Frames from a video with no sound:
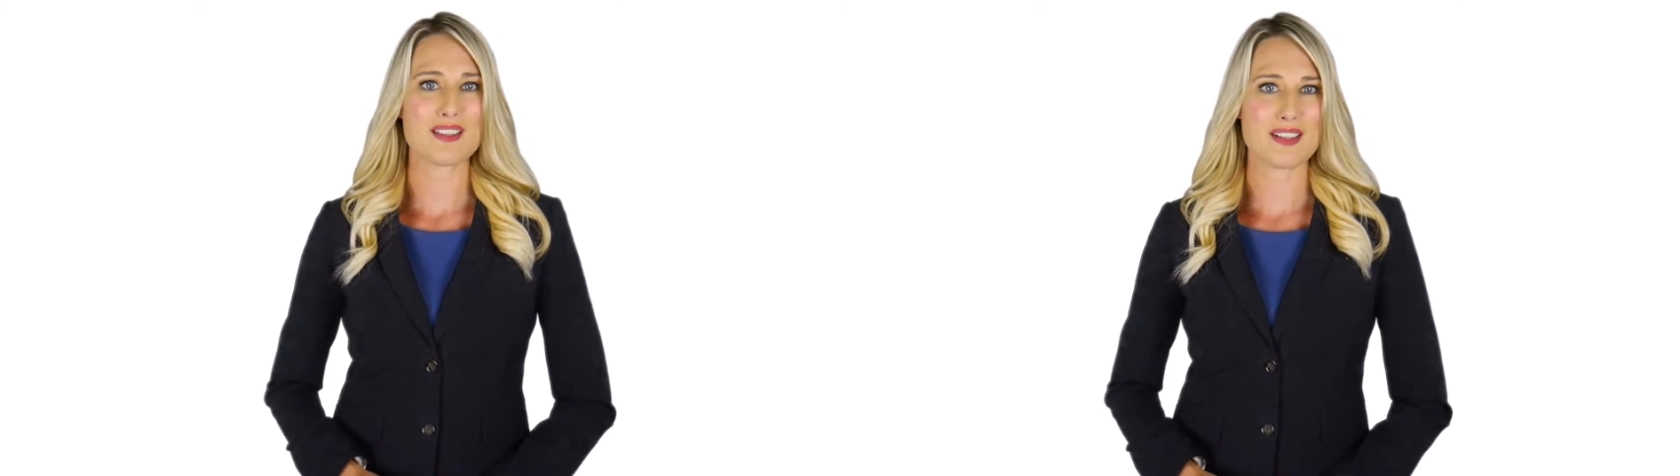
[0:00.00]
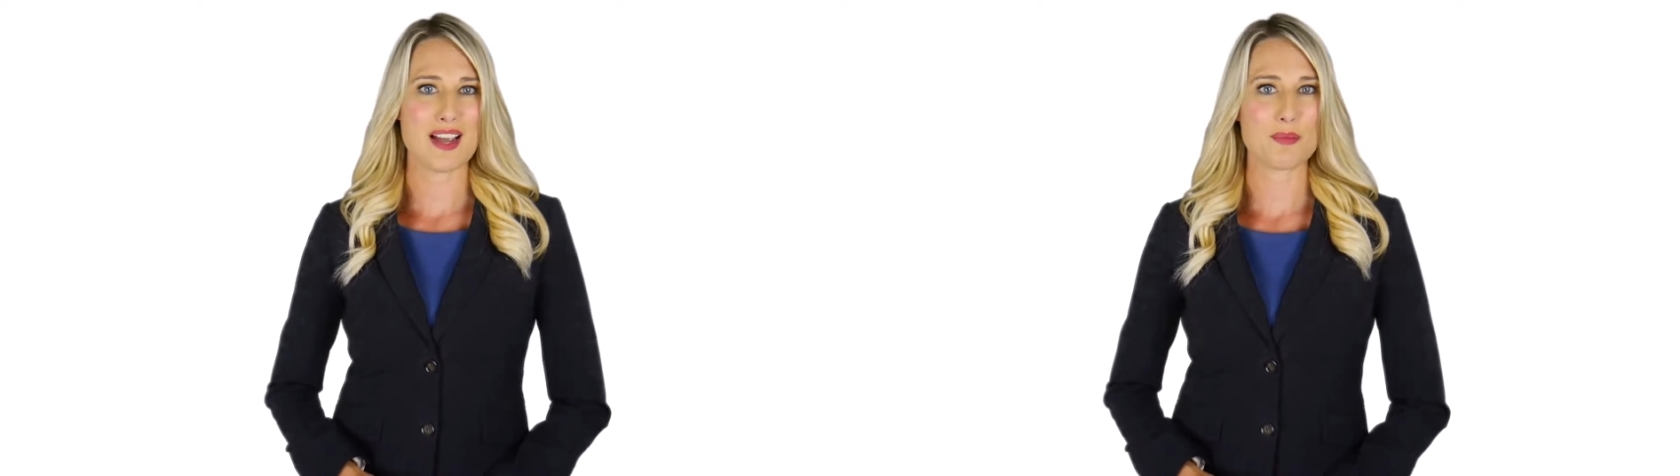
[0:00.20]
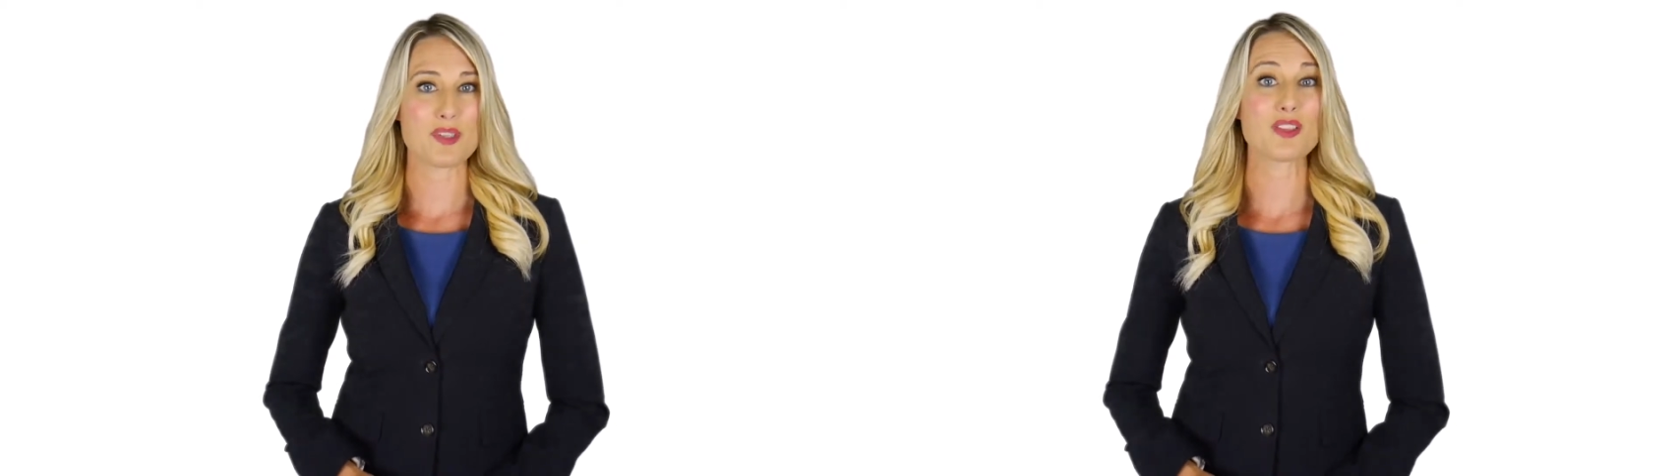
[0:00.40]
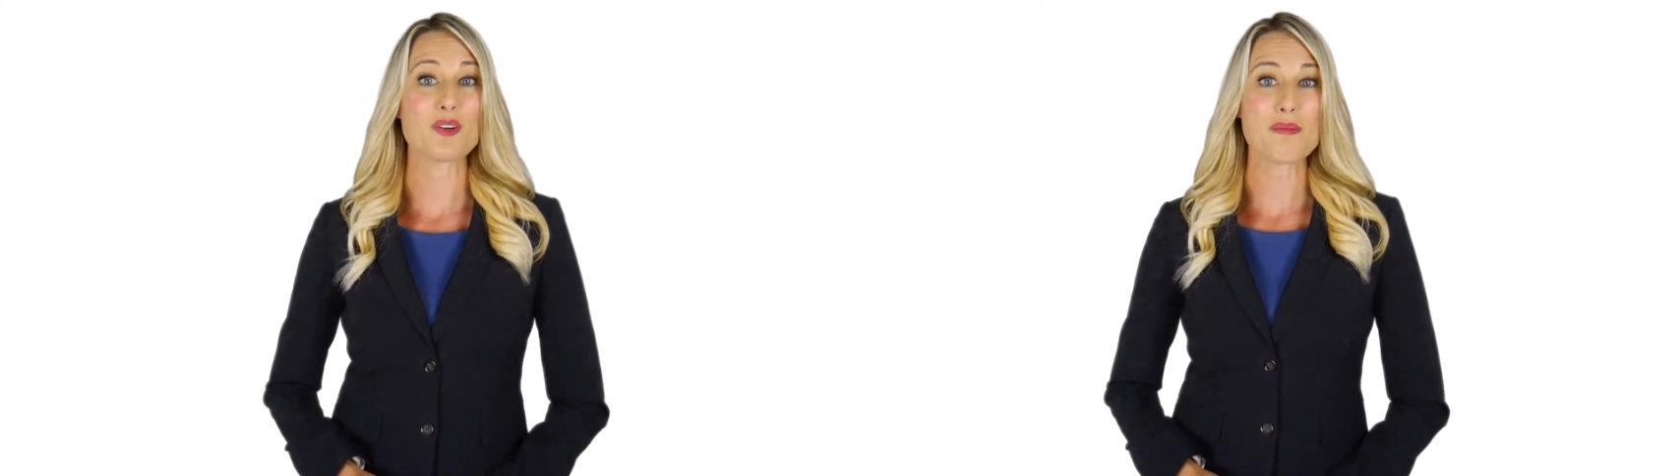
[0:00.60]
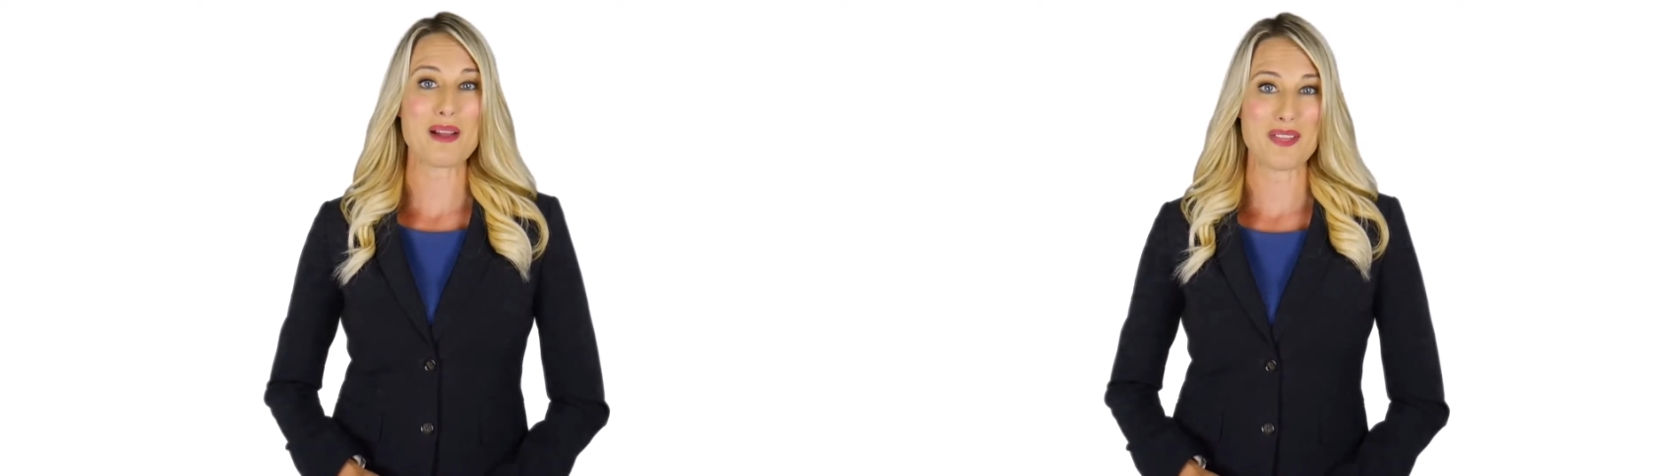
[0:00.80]
the time to
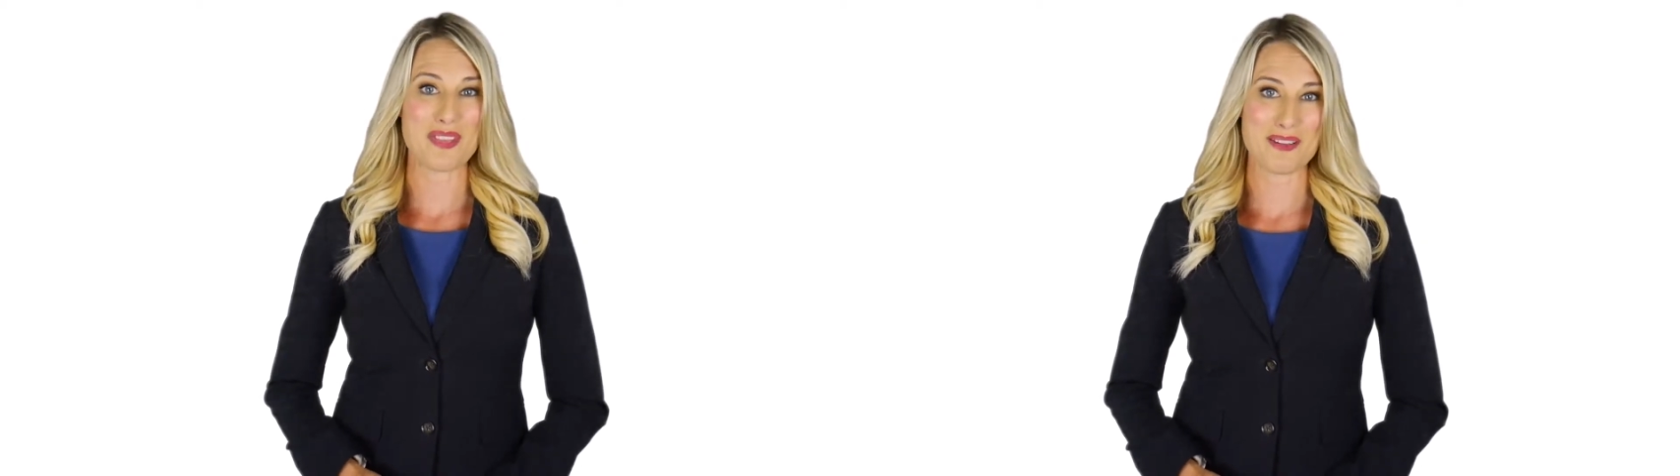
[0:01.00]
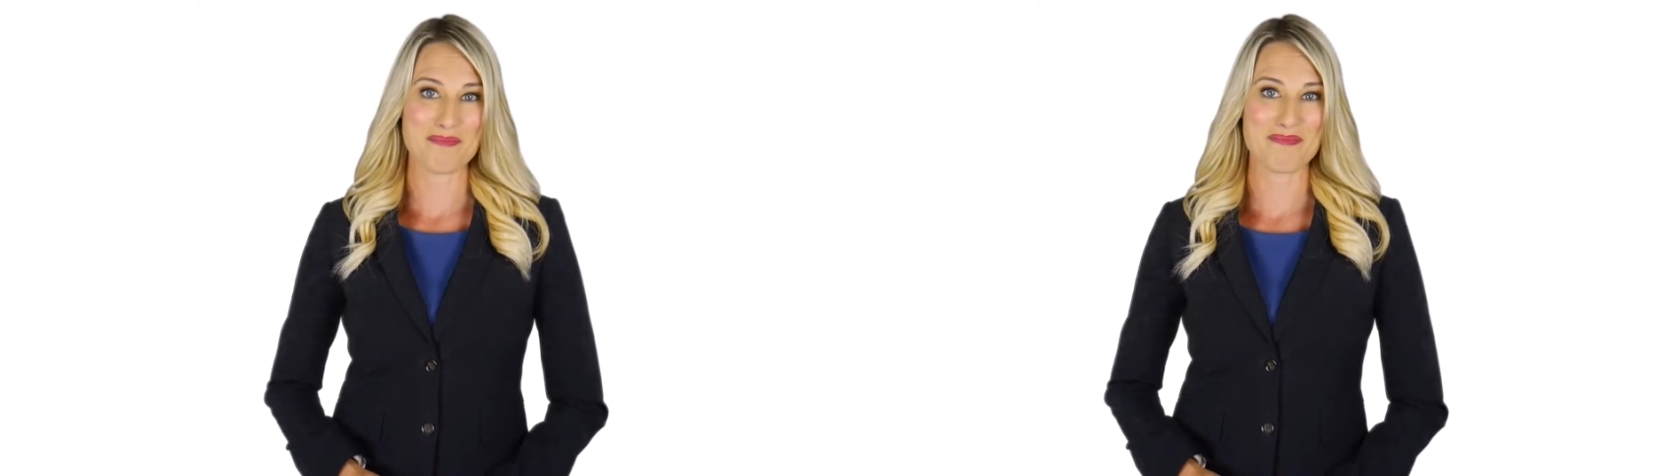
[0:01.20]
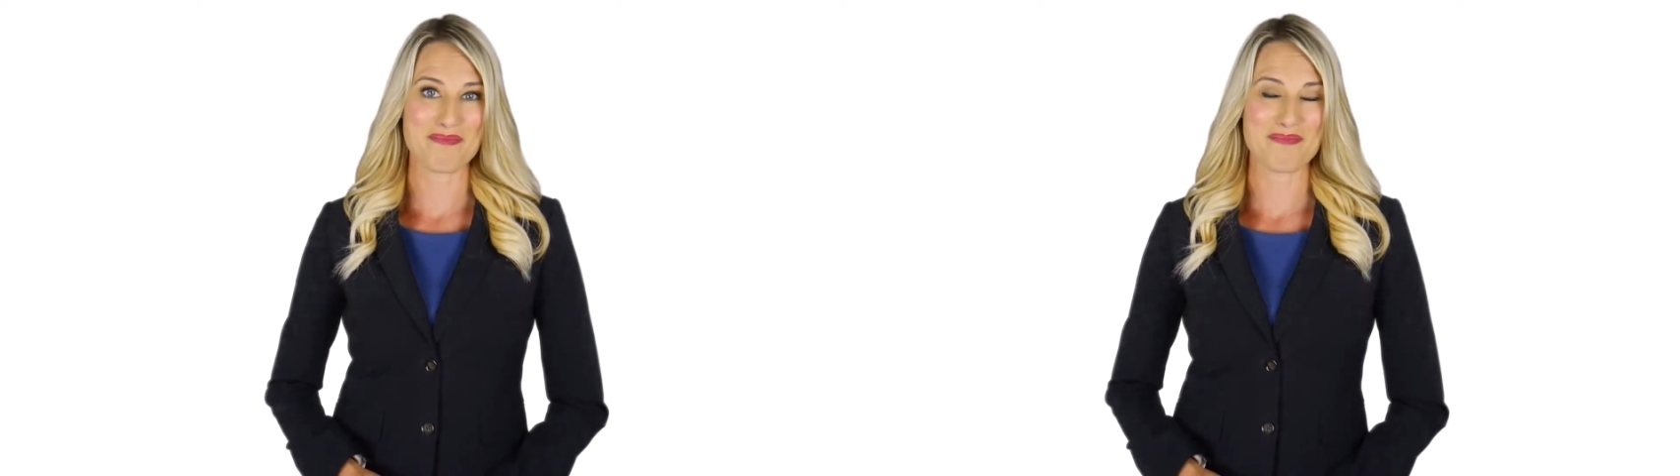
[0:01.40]
learn about them.